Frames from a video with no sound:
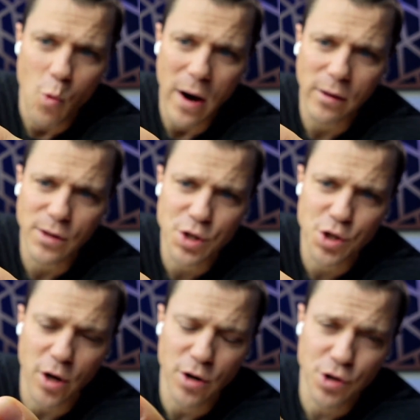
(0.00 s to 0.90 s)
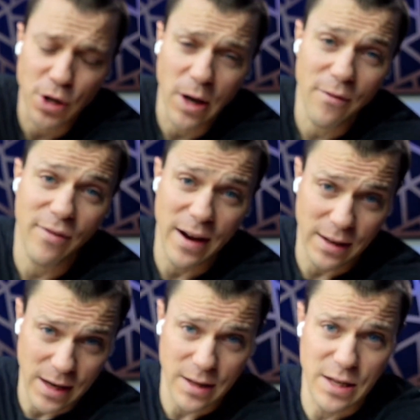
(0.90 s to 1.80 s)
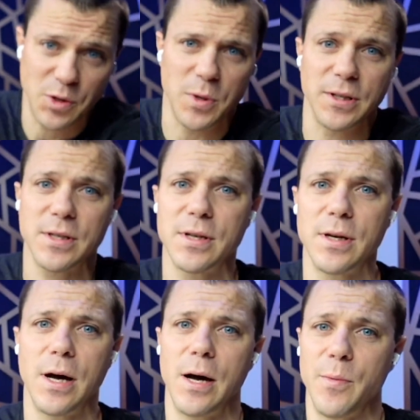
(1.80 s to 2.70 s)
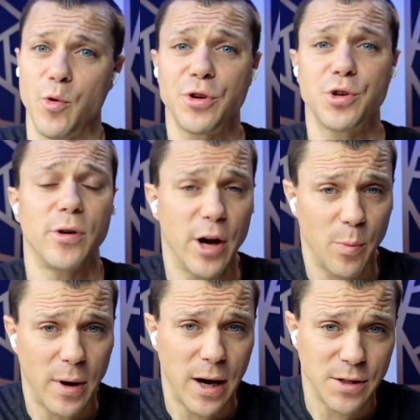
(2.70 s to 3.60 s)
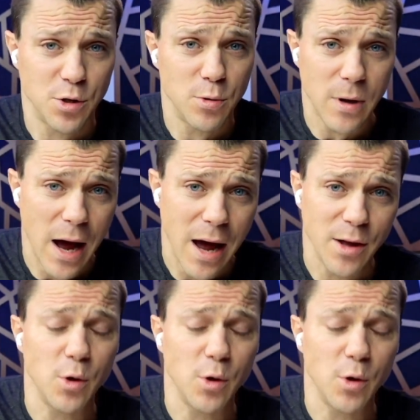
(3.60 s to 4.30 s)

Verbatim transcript: Wireless charging, finally, on these ones, um, the original AirPods do not.